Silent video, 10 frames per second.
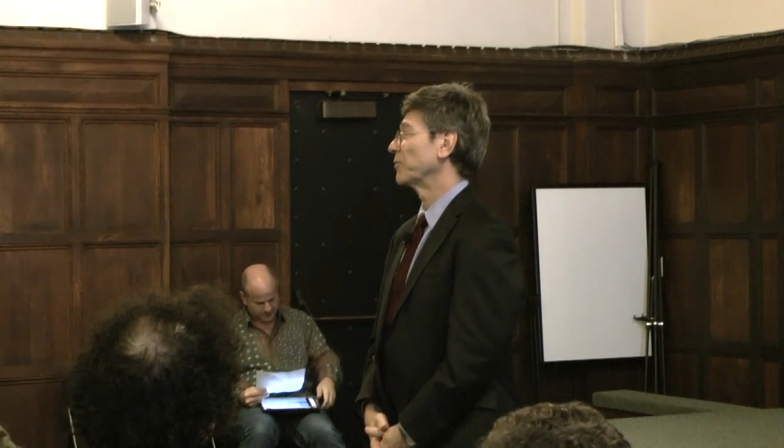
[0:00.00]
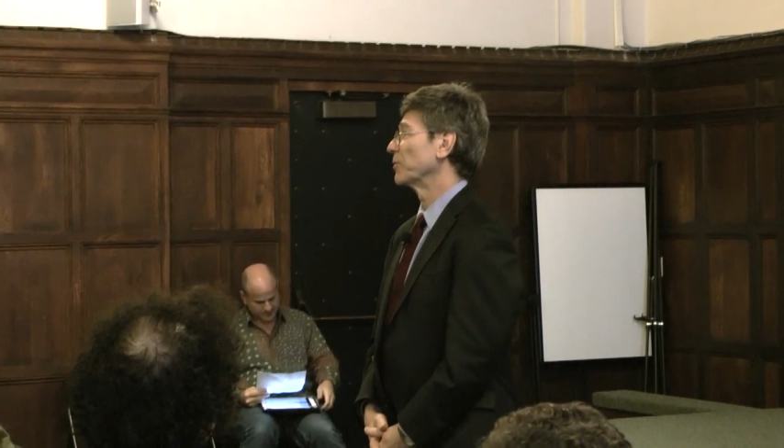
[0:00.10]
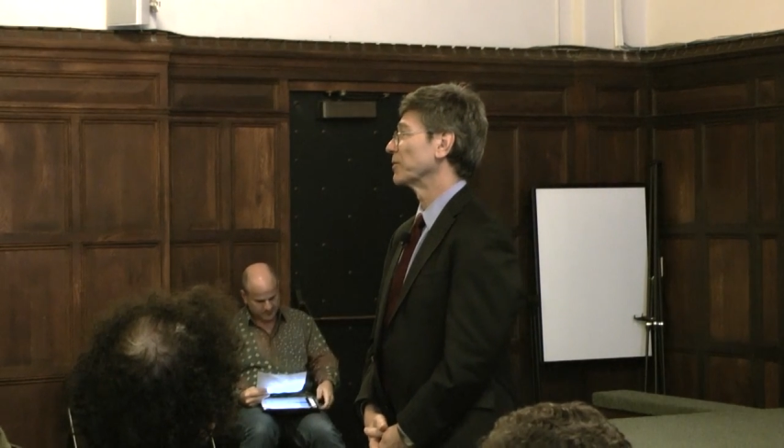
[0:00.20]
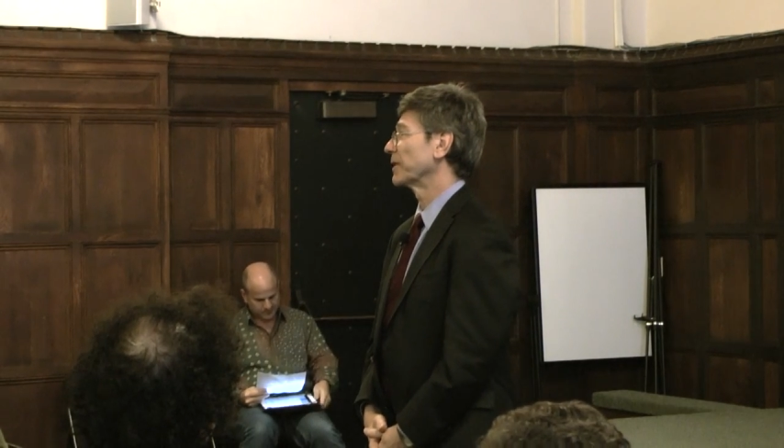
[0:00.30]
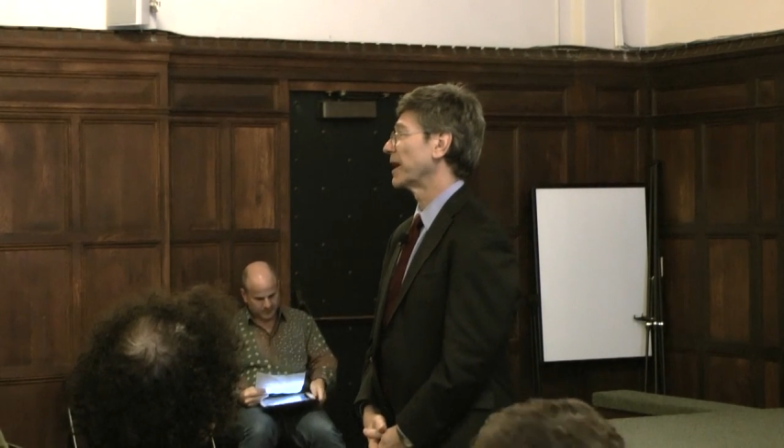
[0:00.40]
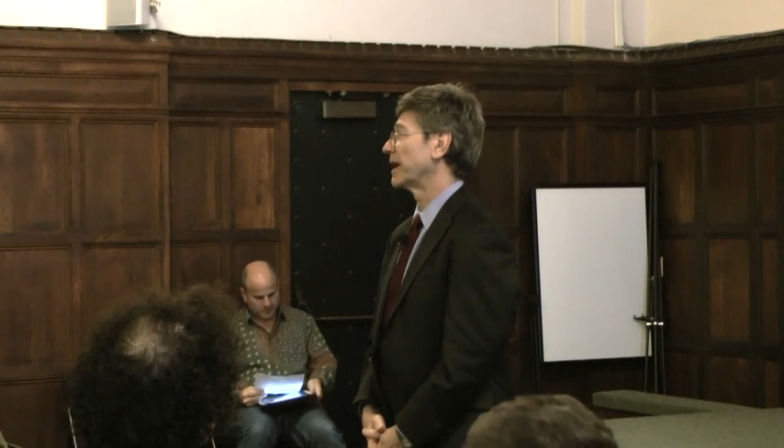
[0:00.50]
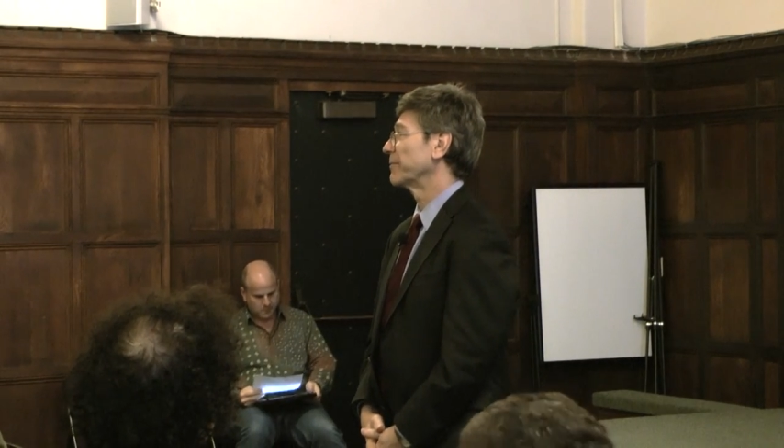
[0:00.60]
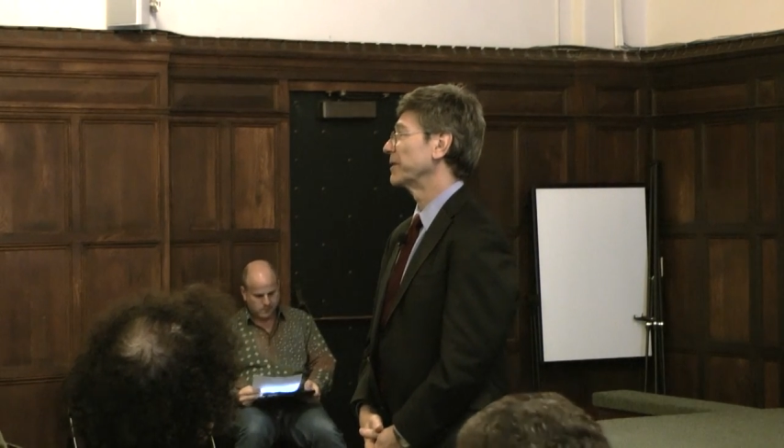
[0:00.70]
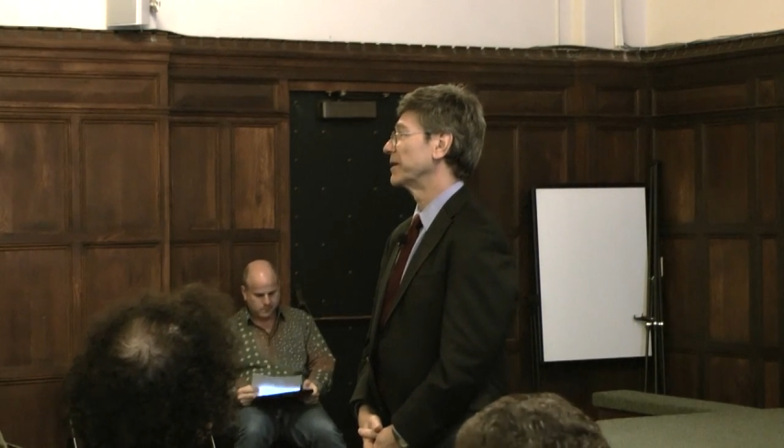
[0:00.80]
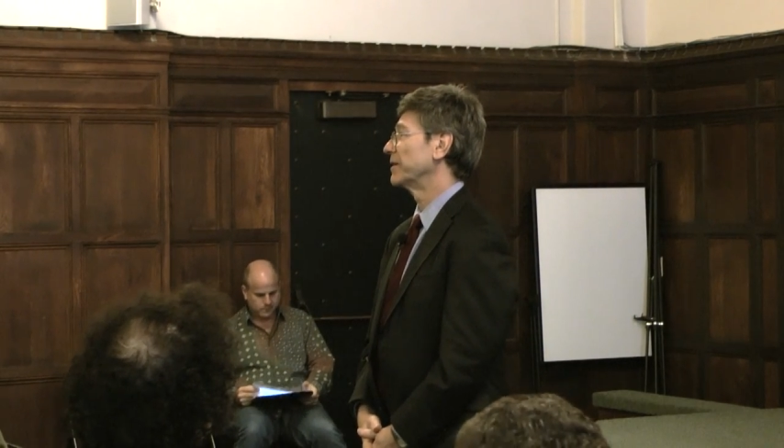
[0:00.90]
The world
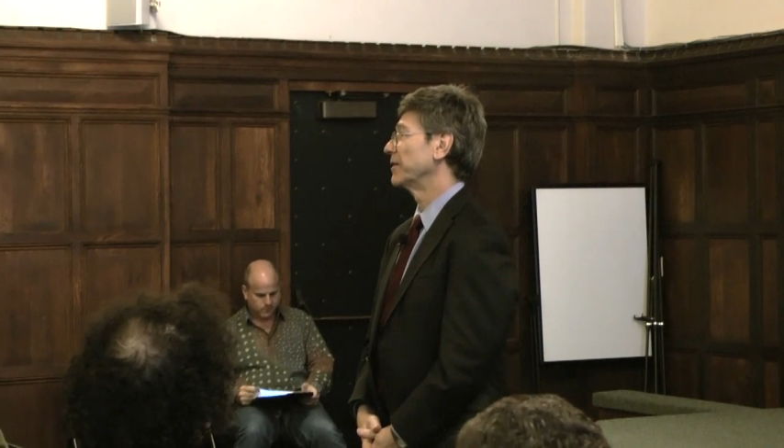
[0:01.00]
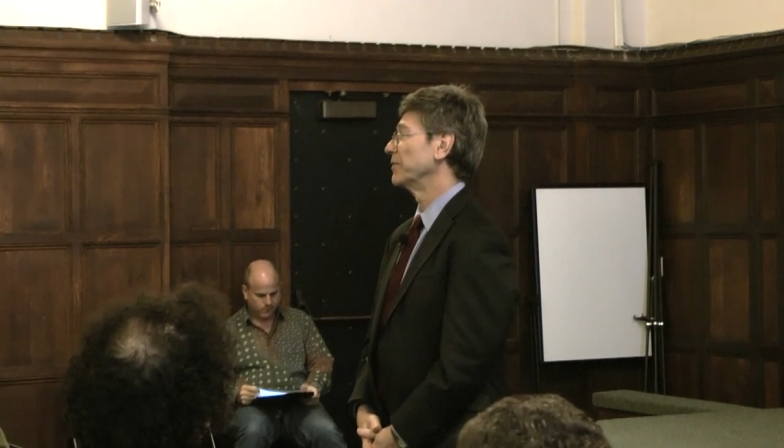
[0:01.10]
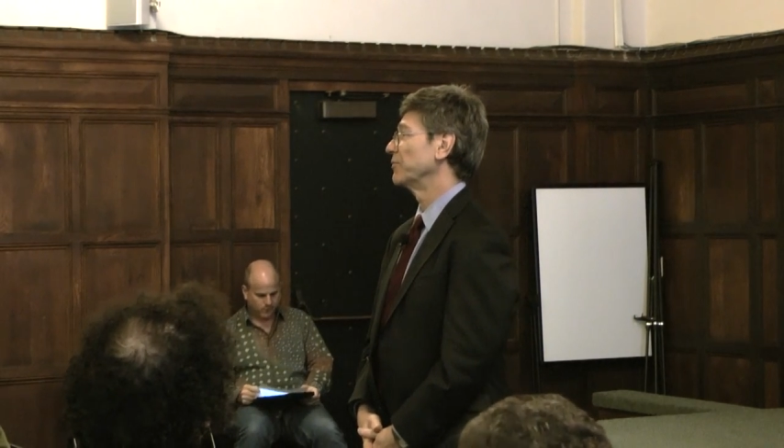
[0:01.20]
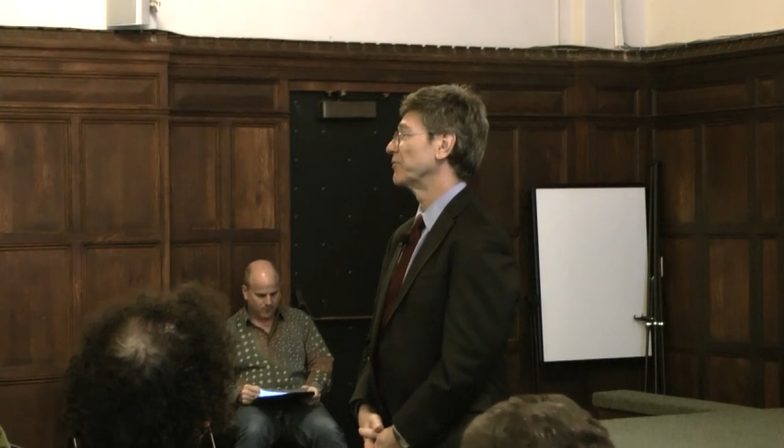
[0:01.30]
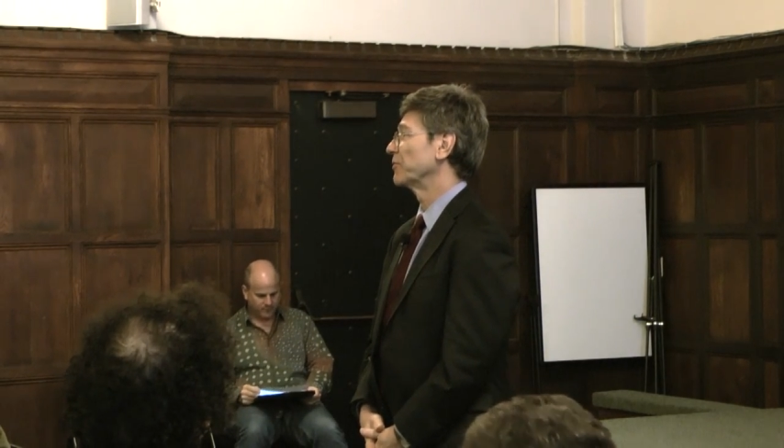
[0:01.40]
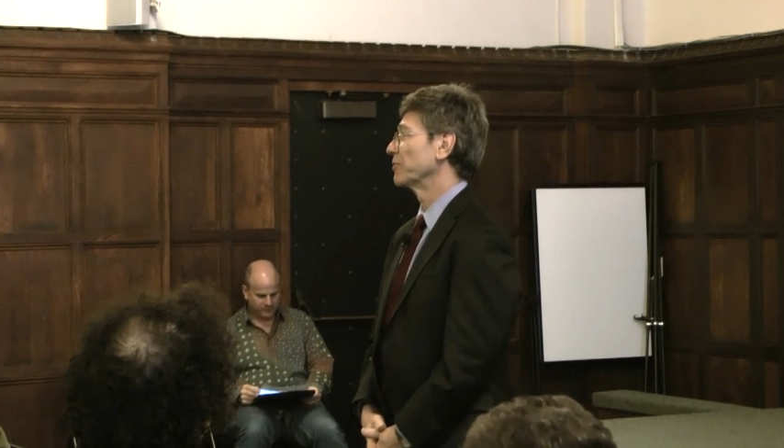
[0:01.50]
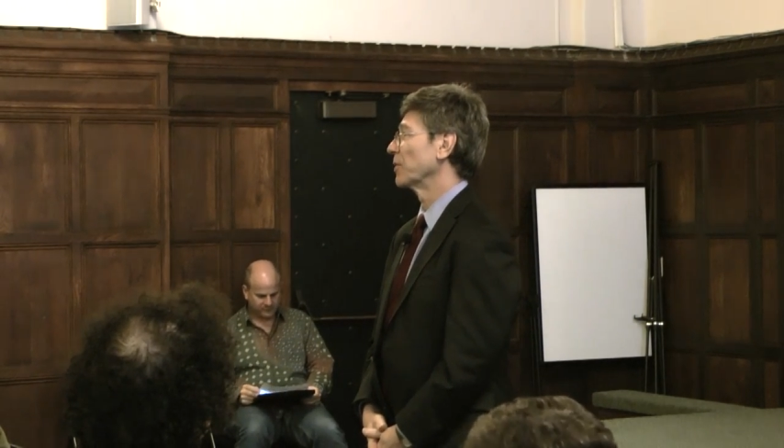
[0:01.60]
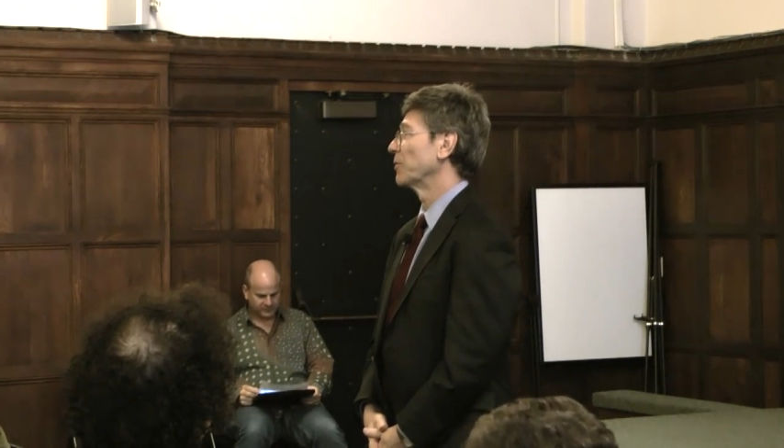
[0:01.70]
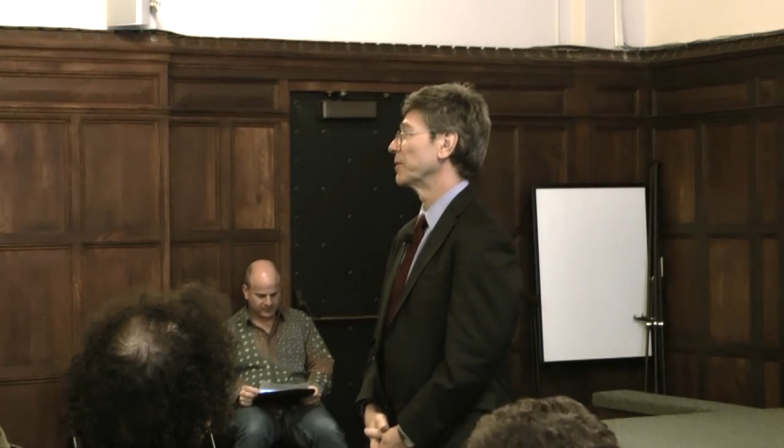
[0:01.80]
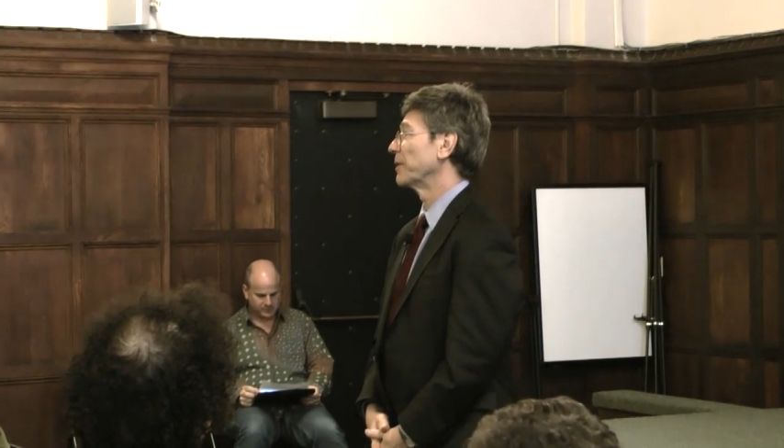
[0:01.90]
economy continues to
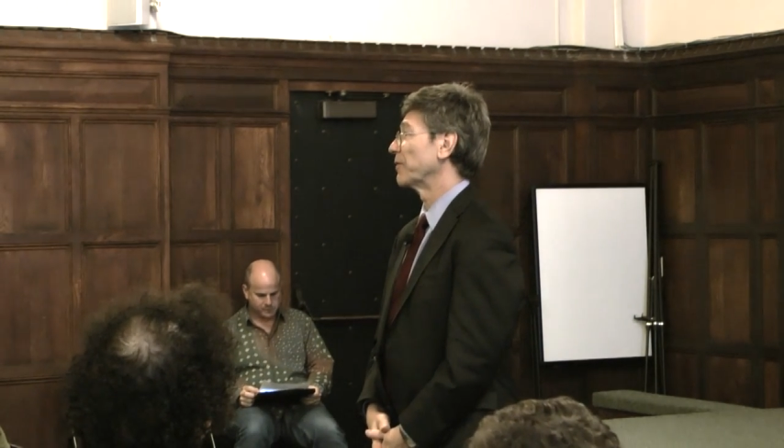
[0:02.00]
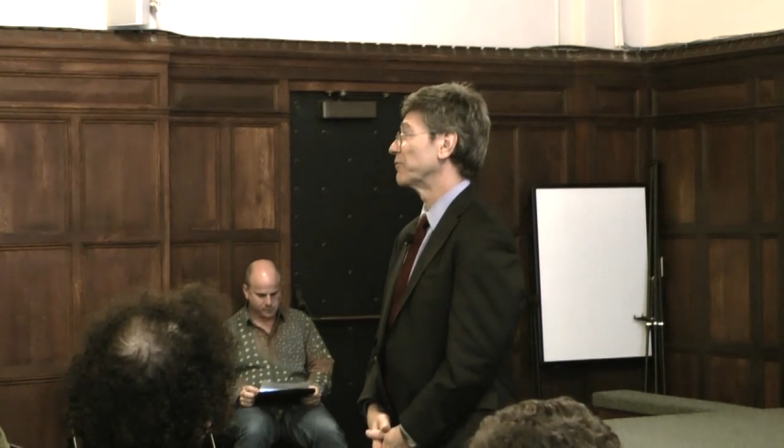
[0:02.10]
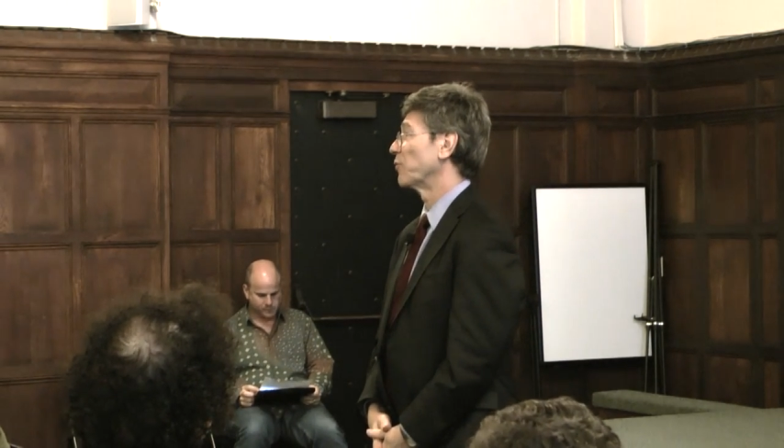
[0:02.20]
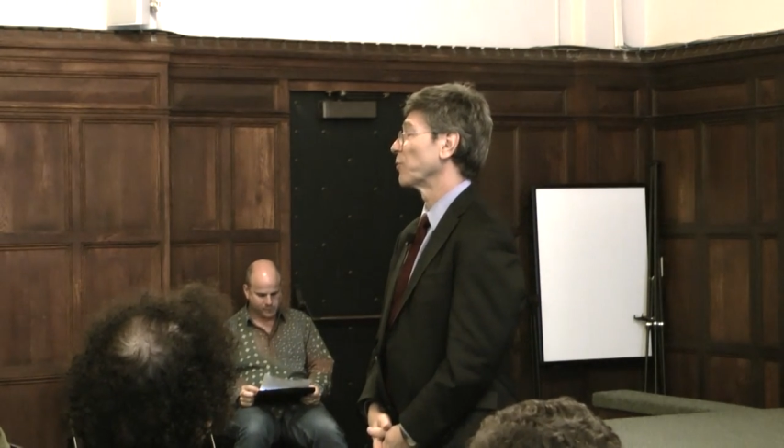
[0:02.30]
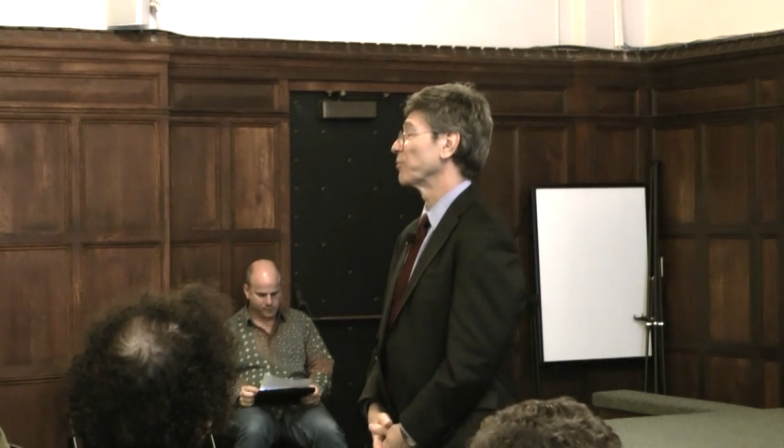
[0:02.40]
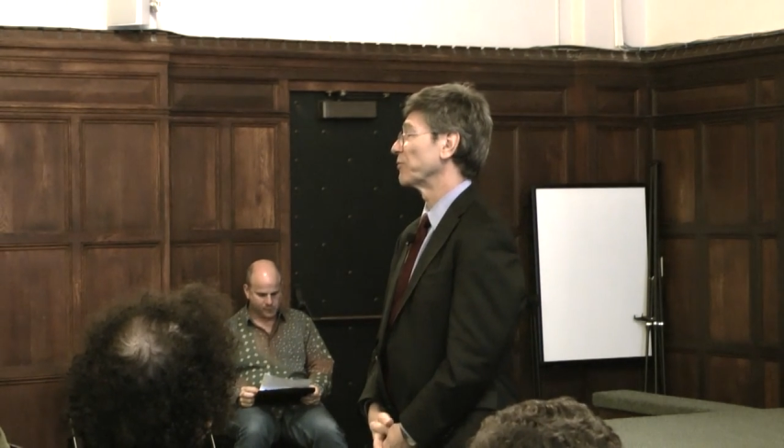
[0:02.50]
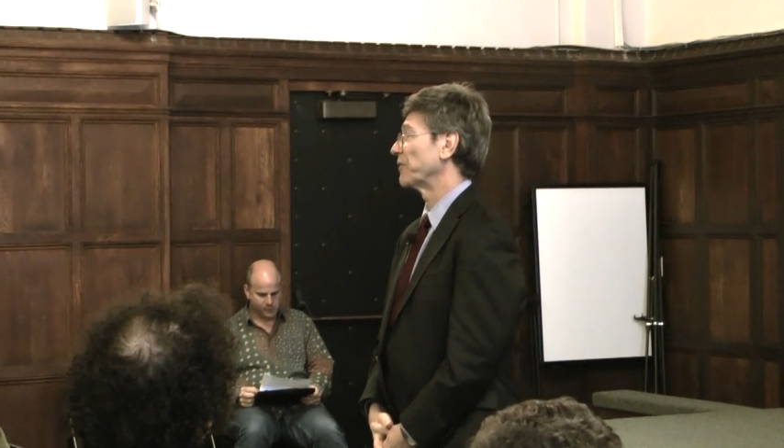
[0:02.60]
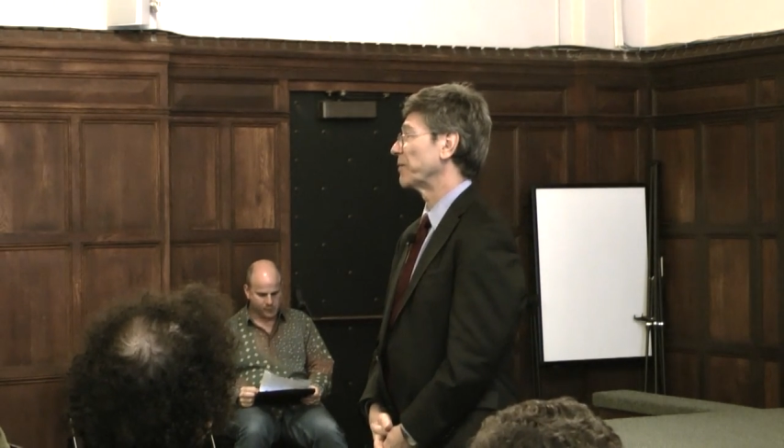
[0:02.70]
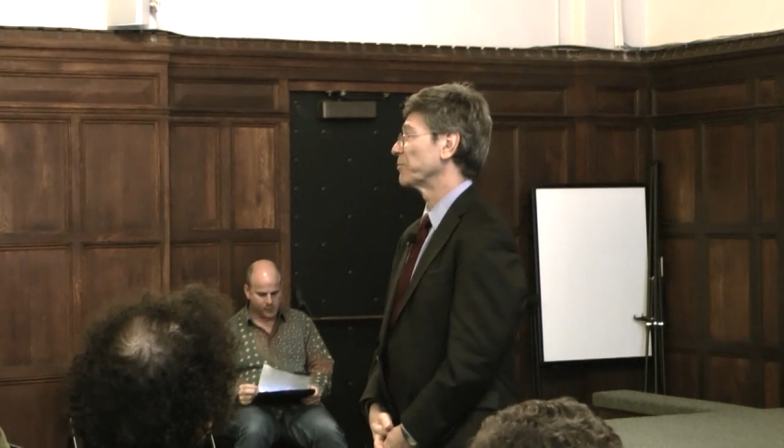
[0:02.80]
grow at about four percent